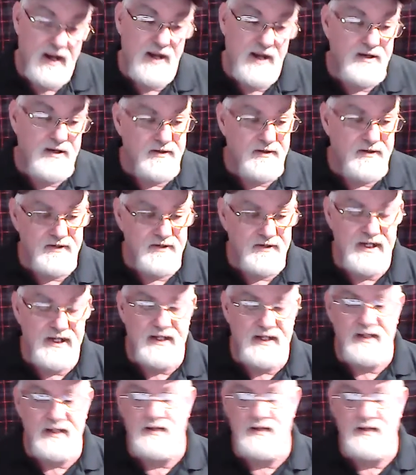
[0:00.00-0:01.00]
So
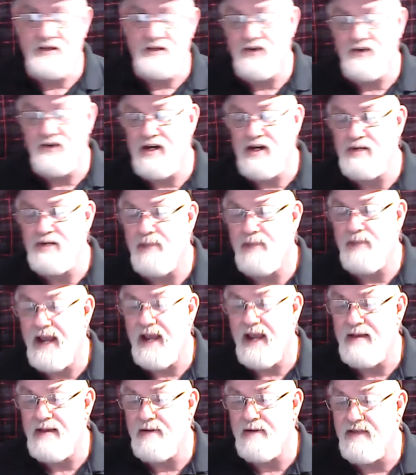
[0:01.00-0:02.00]
the strange part
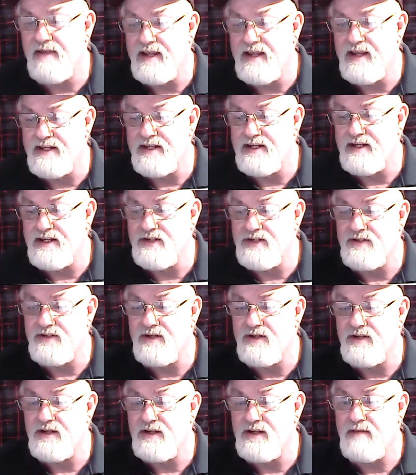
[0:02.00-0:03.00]
about this is
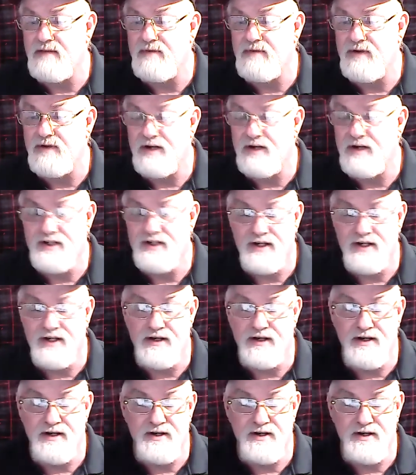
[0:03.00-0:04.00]
you got to sit here
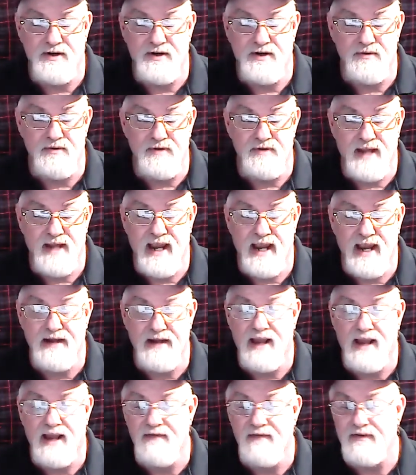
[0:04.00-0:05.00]
on your own. You can't
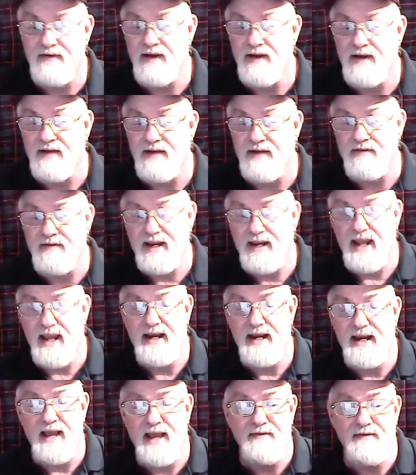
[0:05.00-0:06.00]
have
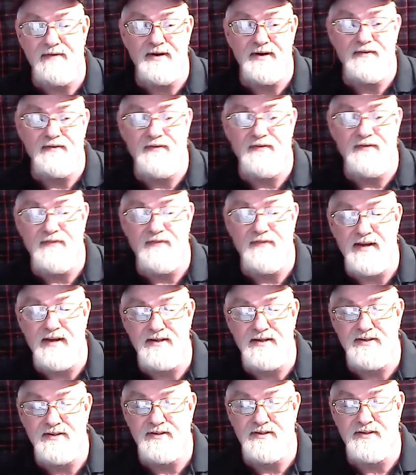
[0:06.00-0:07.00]
another
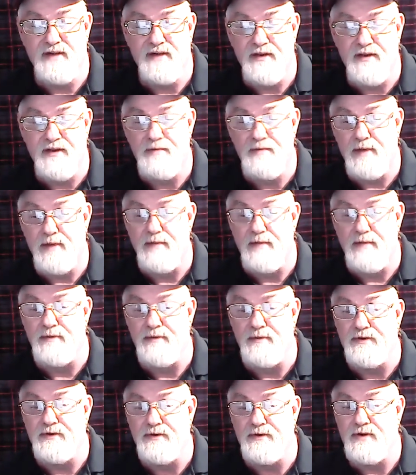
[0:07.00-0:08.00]
face on the bottom of
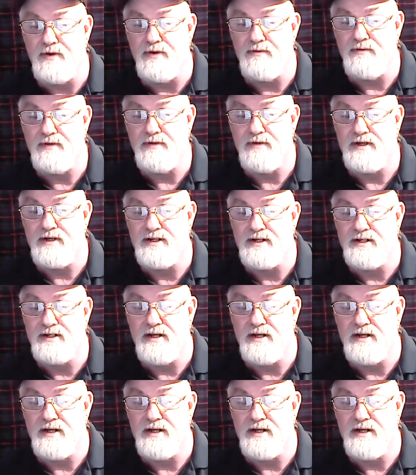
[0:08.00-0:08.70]
your tone. This